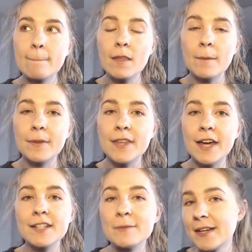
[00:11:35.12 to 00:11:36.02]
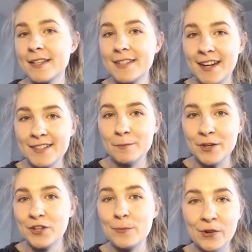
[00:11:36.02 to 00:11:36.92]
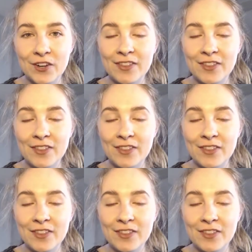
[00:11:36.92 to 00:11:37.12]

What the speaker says: But that is because it has a bigger bark